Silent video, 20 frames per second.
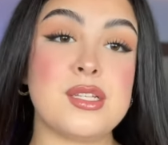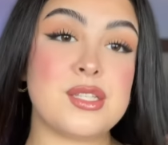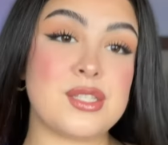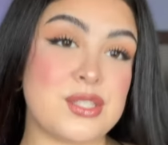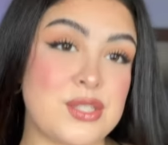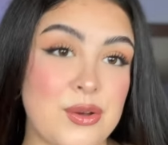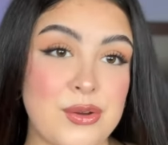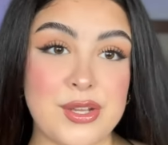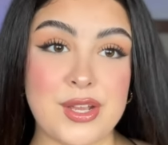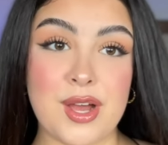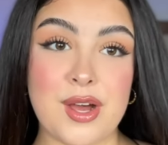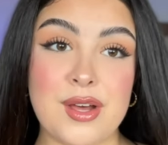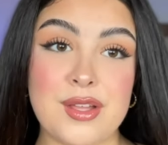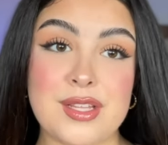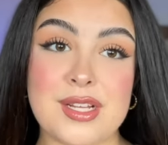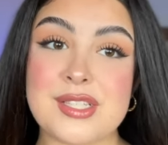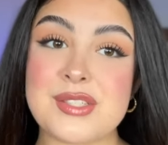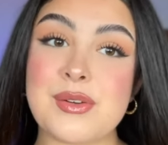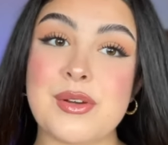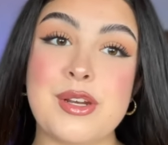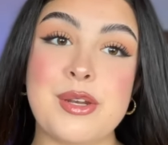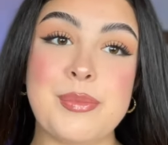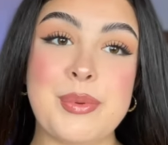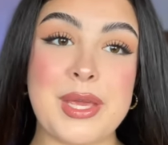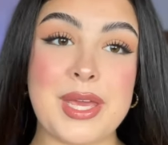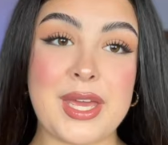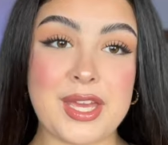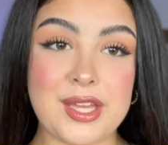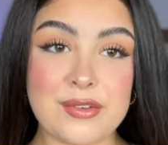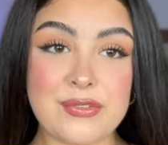So y'all, that's going to be
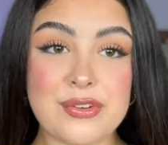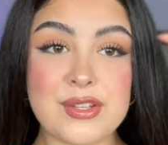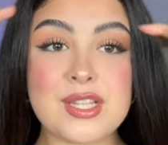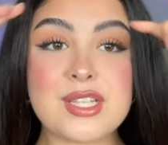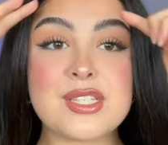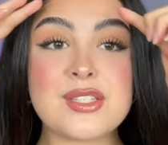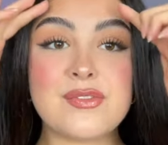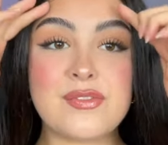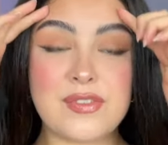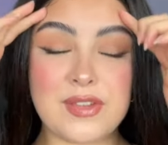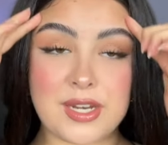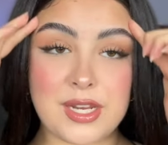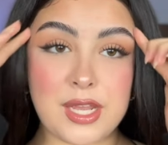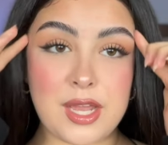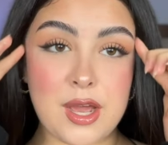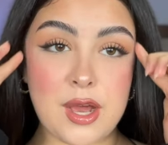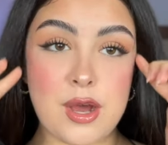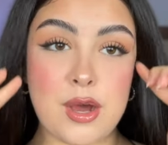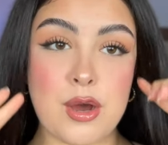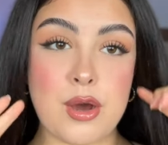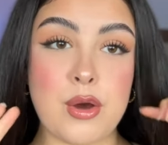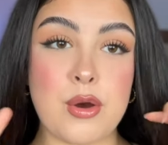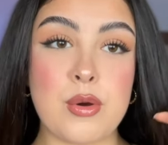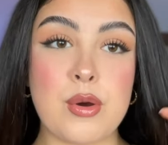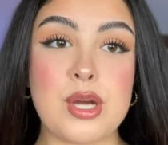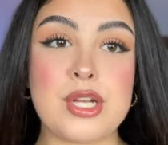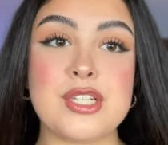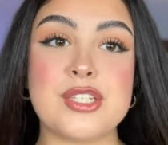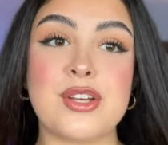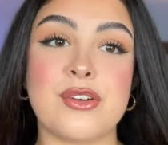it for this
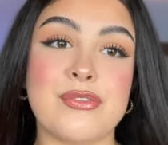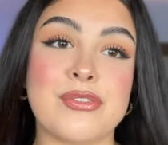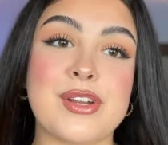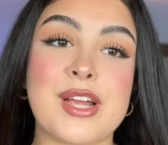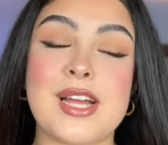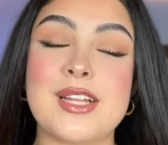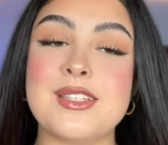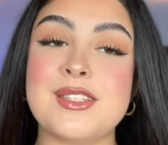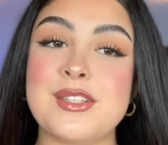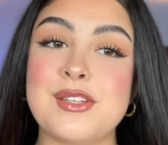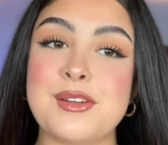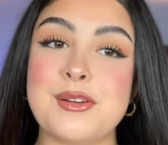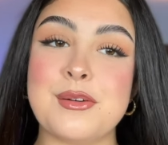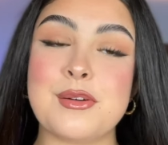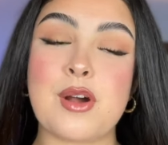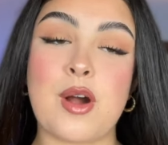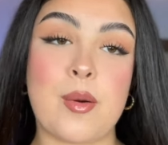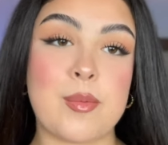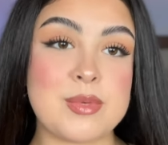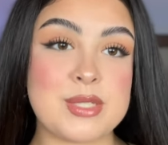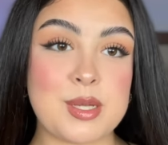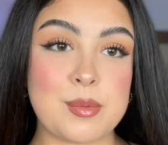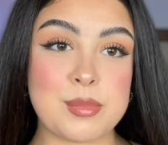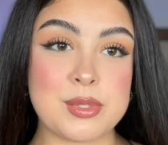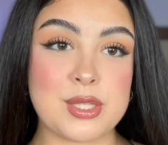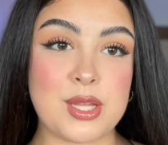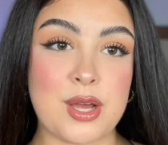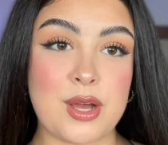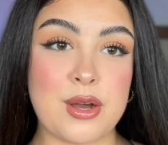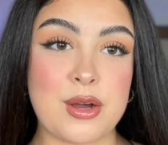video. Don't forget to comment down
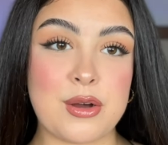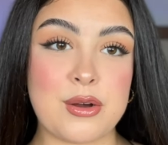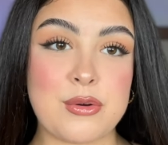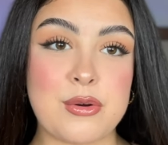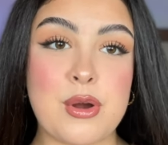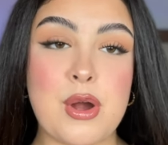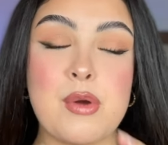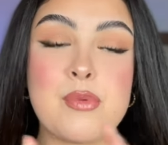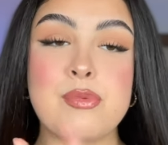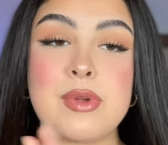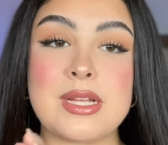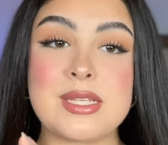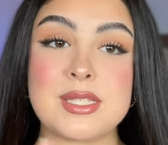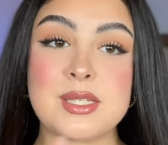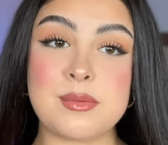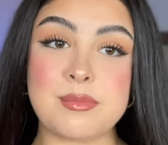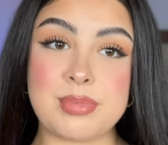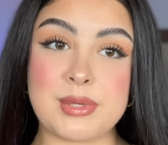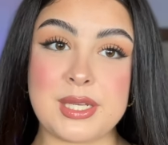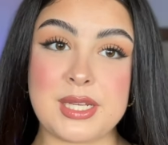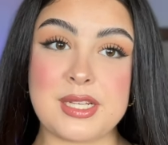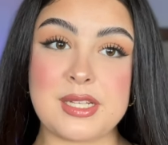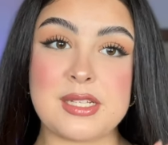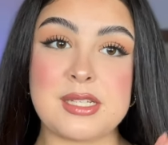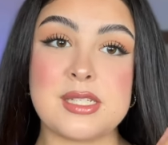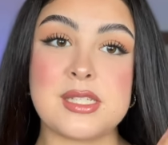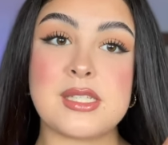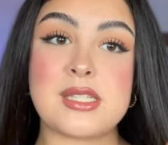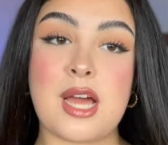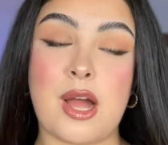below, rest in
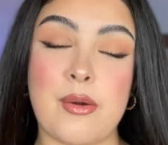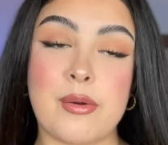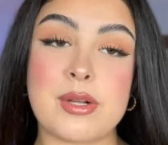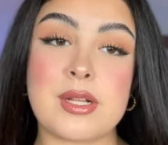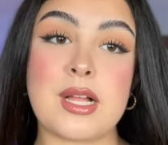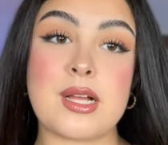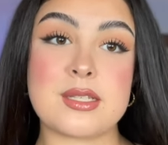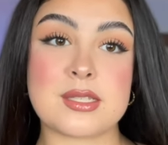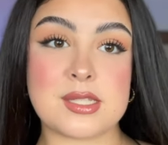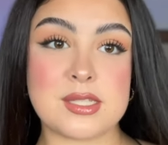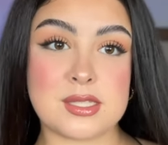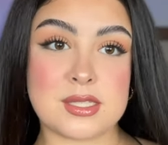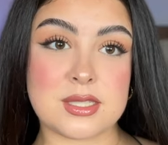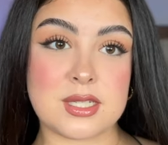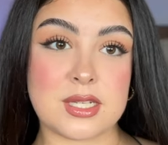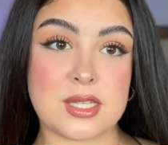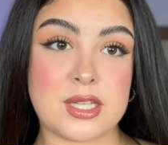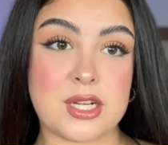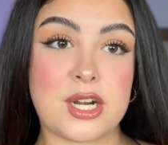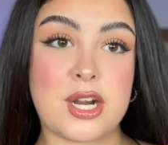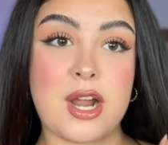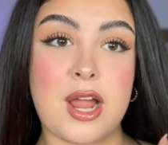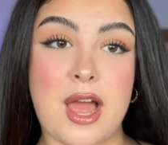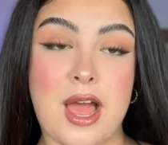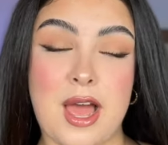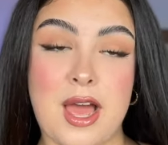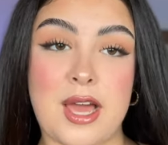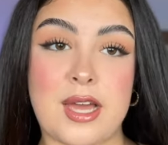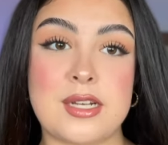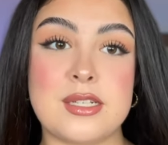peace, Hourglass Concealer
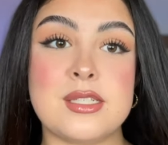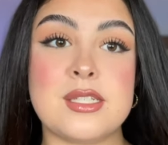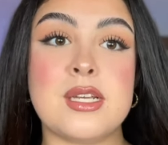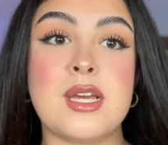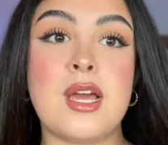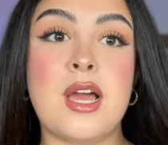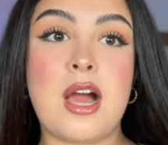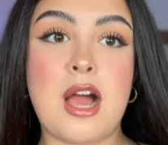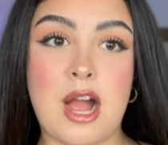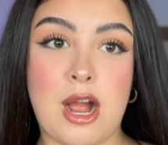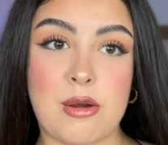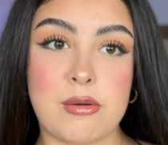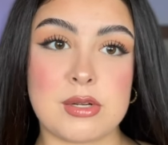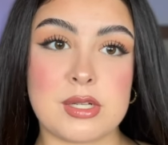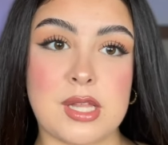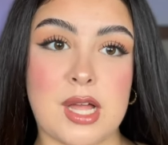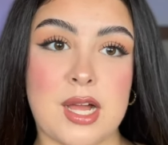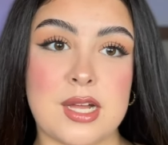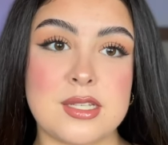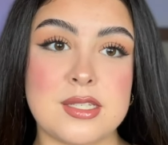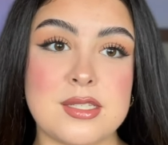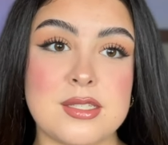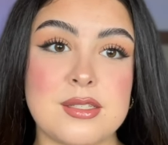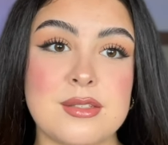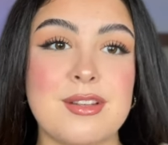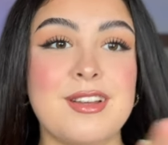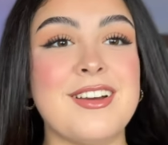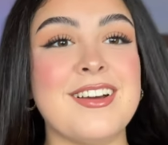at Hourglass.